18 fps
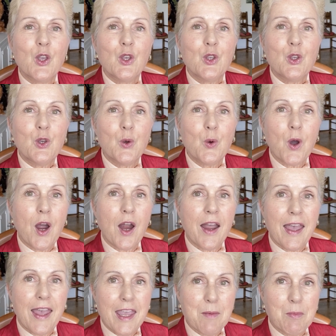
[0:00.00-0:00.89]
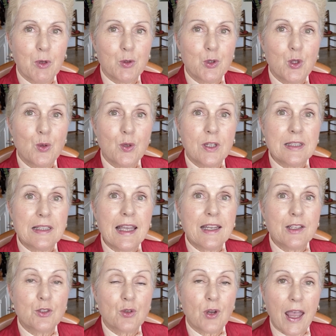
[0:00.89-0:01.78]
You are able to
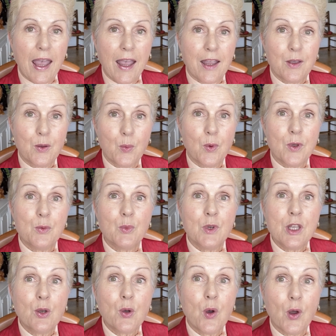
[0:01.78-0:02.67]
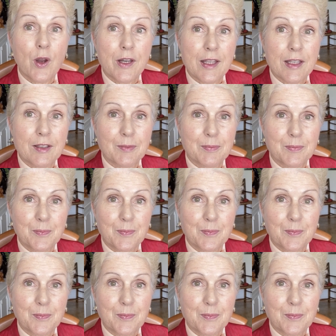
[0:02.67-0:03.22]
click track when recording.